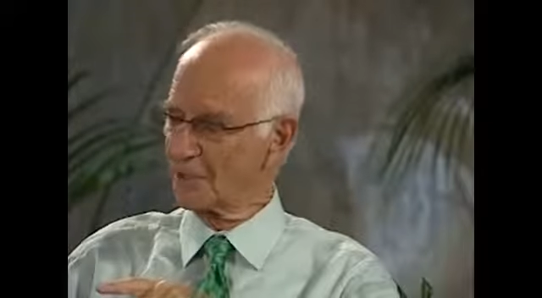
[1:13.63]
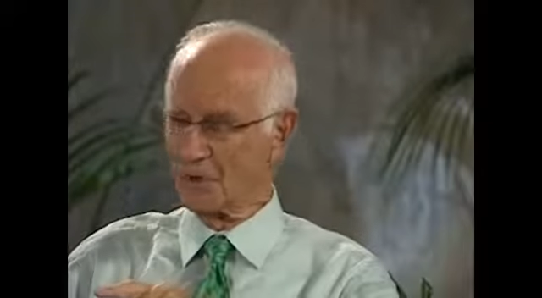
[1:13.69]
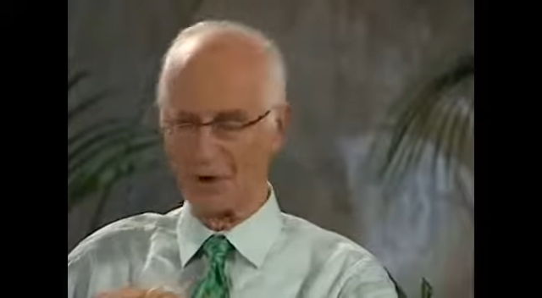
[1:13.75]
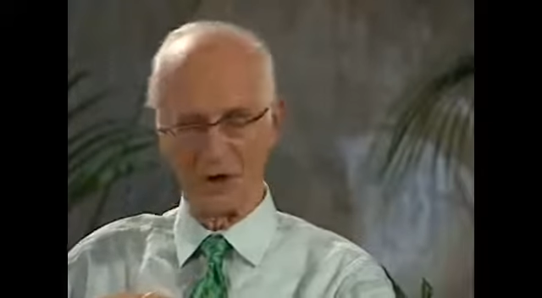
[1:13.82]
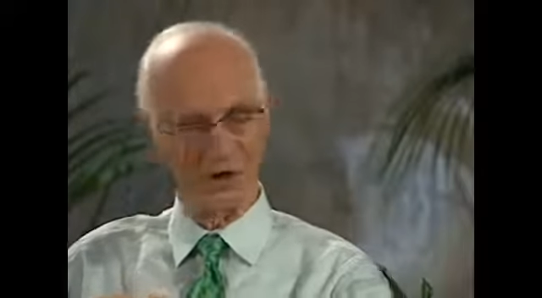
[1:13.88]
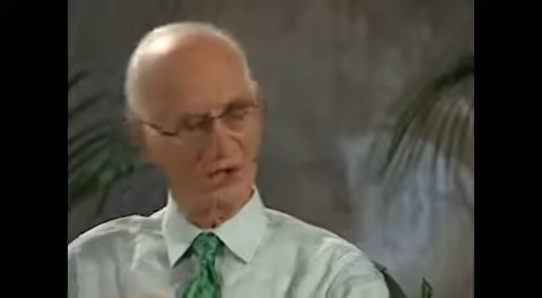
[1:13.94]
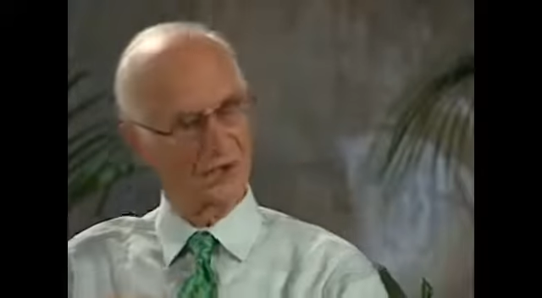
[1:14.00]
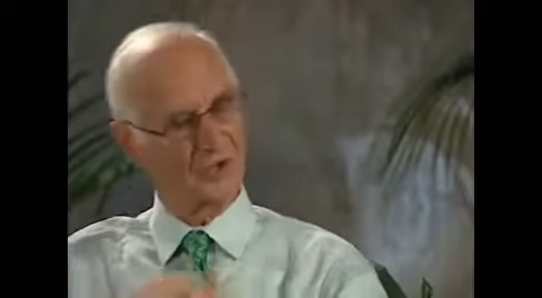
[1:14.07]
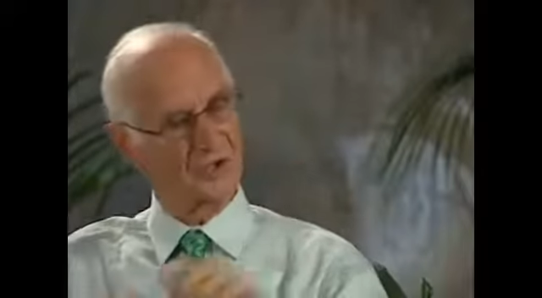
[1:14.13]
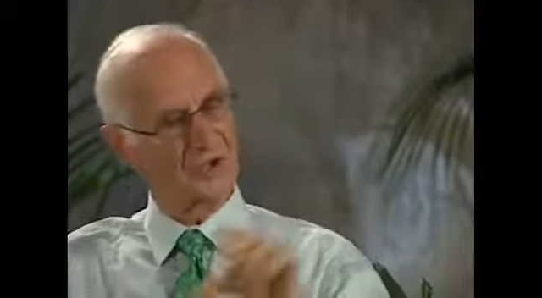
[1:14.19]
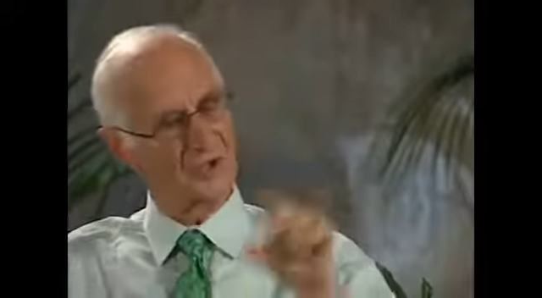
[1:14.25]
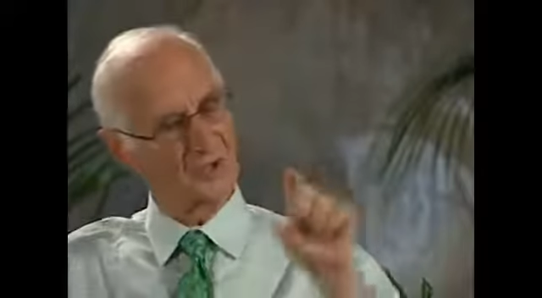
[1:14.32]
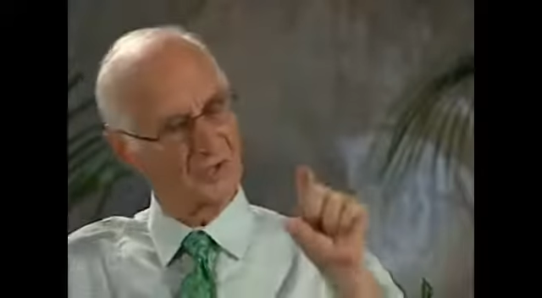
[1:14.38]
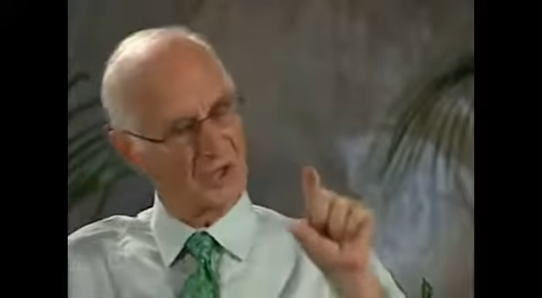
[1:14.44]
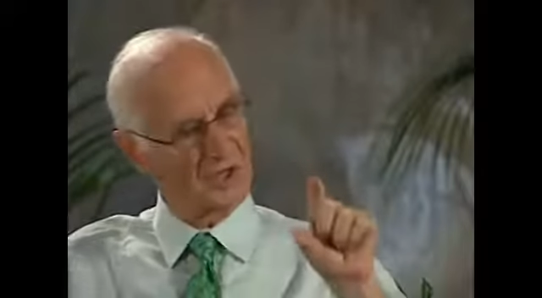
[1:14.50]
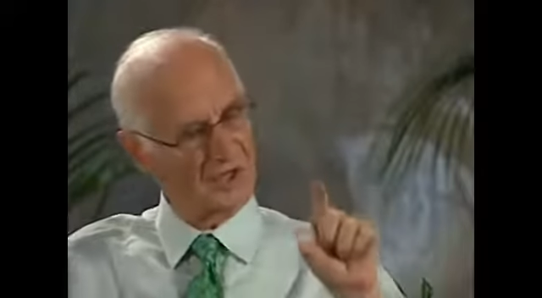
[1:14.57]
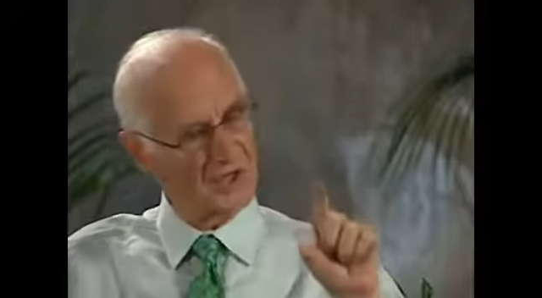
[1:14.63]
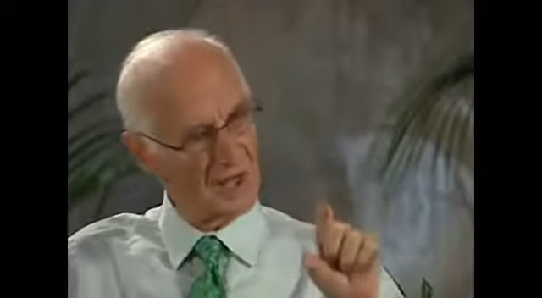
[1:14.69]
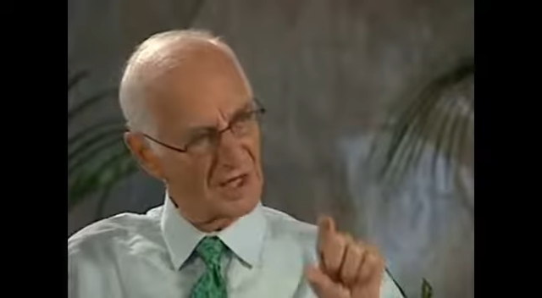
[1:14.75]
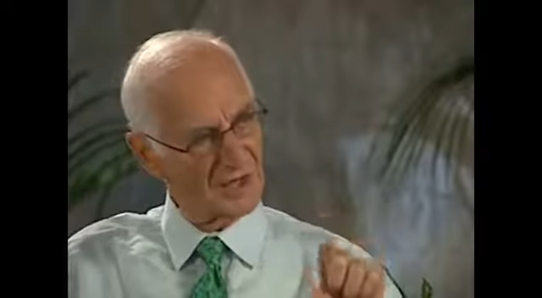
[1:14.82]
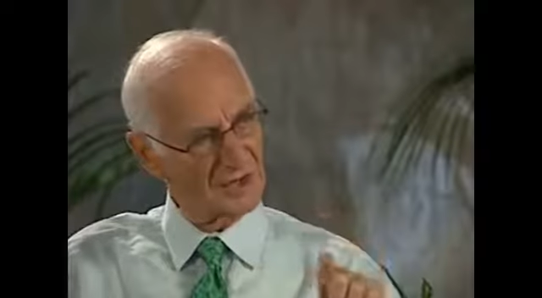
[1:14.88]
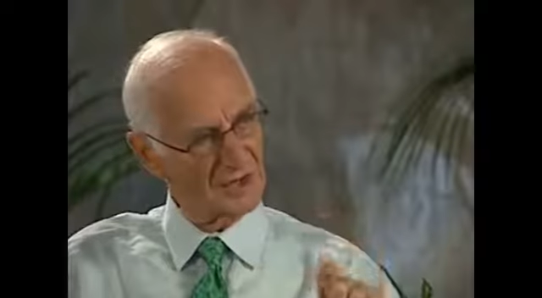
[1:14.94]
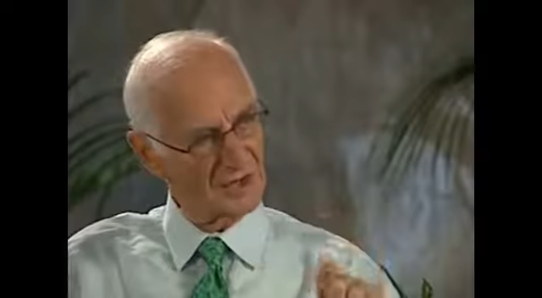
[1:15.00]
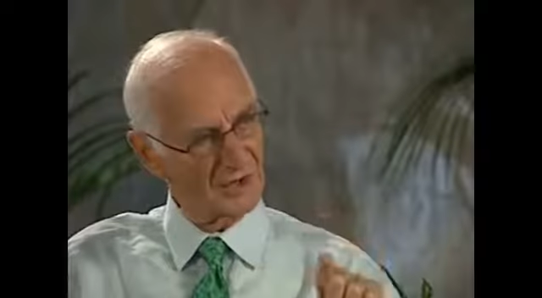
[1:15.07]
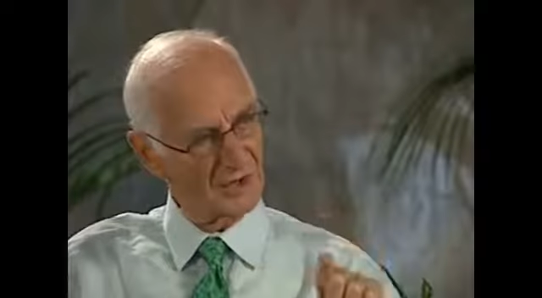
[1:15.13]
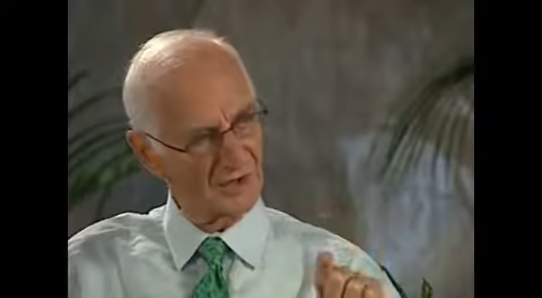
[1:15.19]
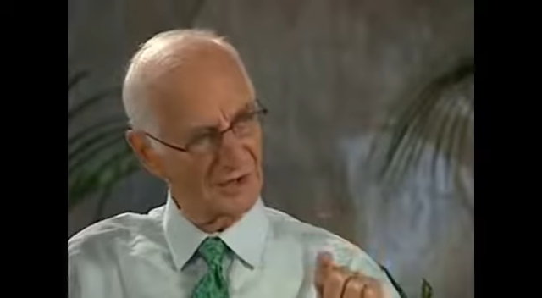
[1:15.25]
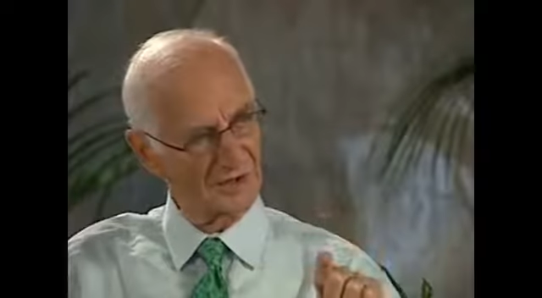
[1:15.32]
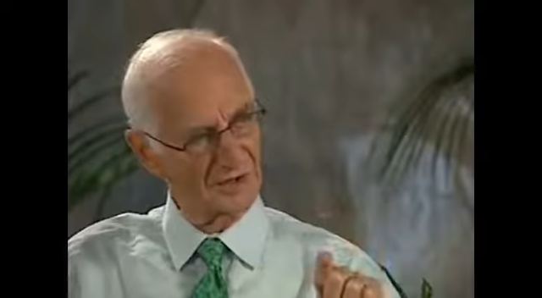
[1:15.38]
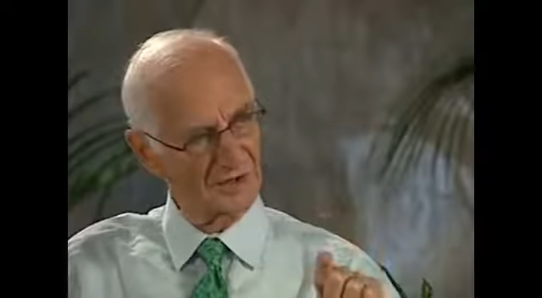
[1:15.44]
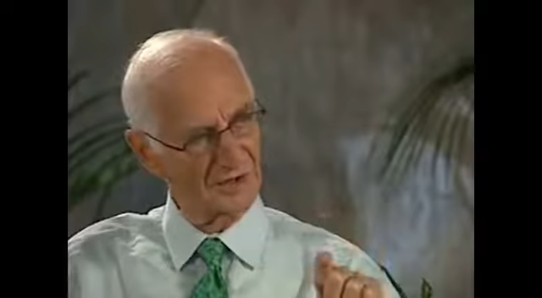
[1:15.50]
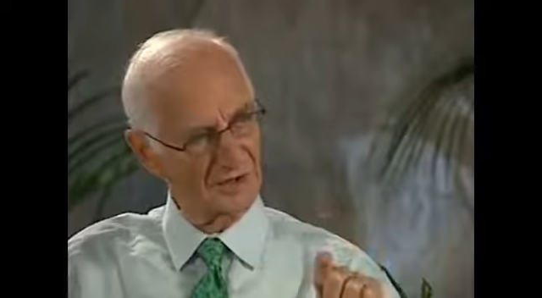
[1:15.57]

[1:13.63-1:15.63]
word to youngster.